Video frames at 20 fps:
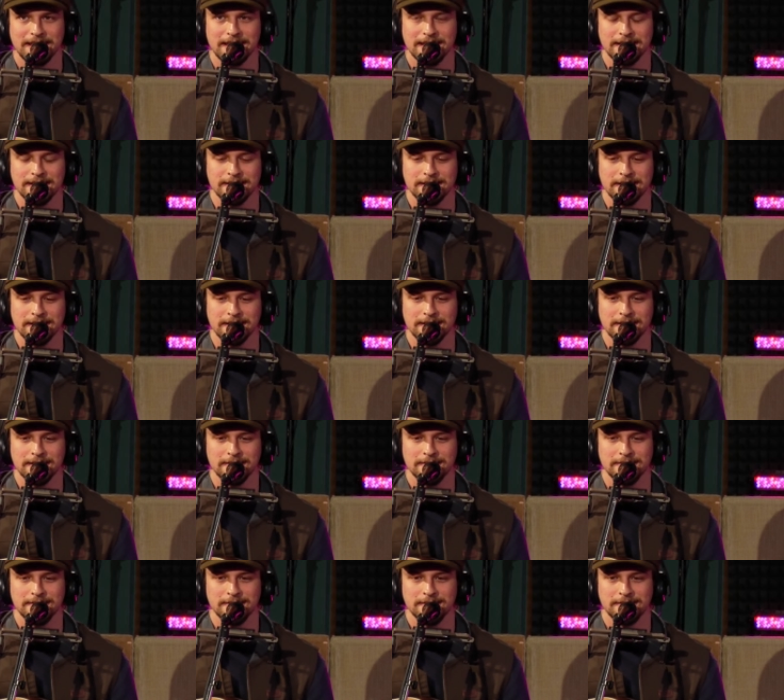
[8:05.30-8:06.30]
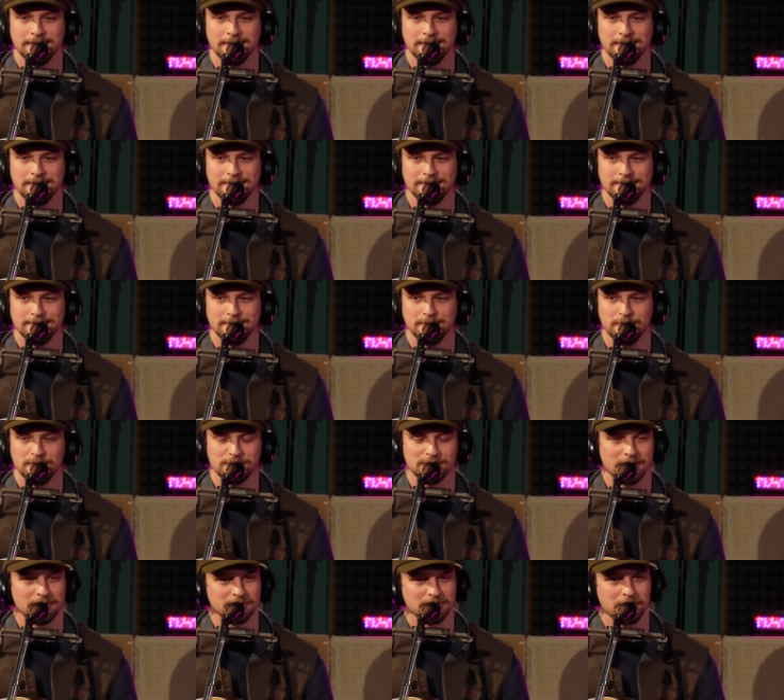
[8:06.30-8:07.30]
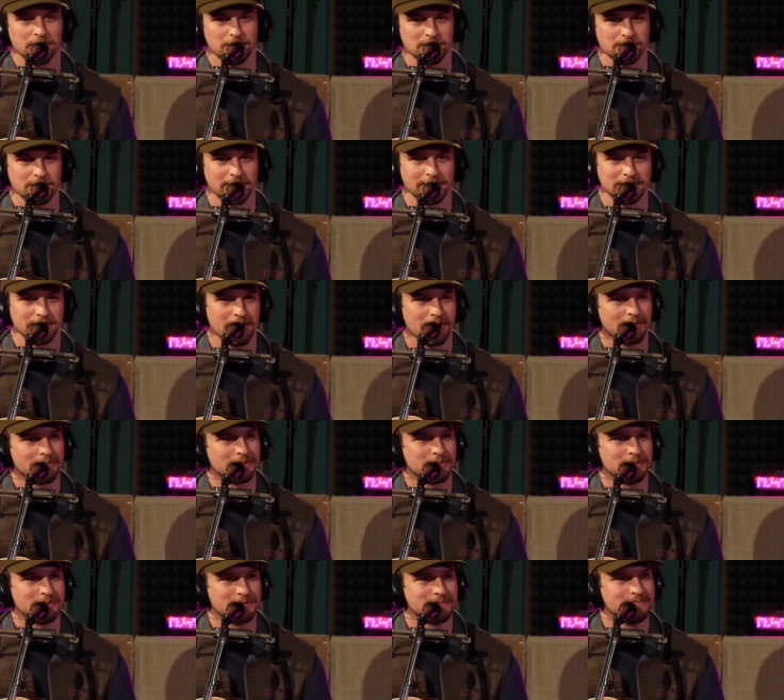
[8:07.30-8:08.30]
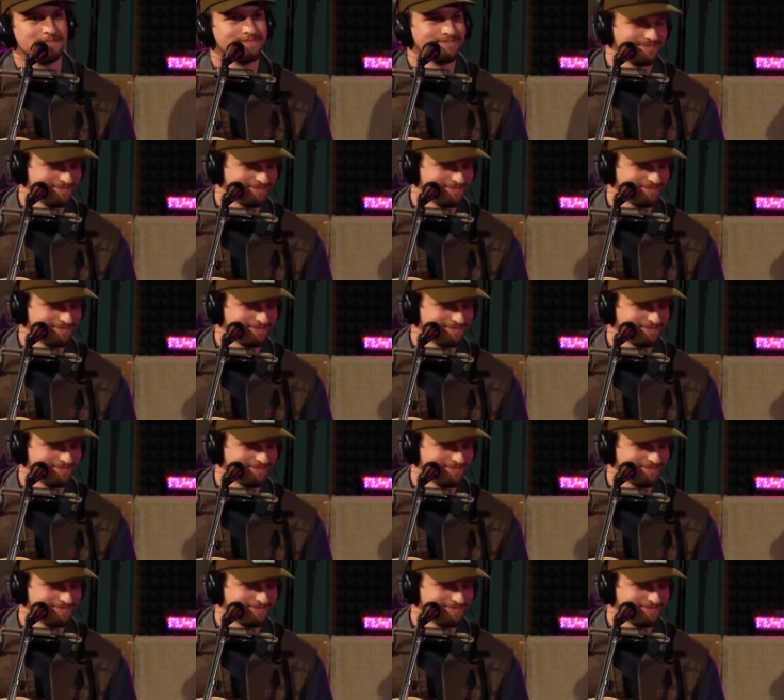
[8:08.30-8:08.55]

and wishing I was home drinking coffee with him.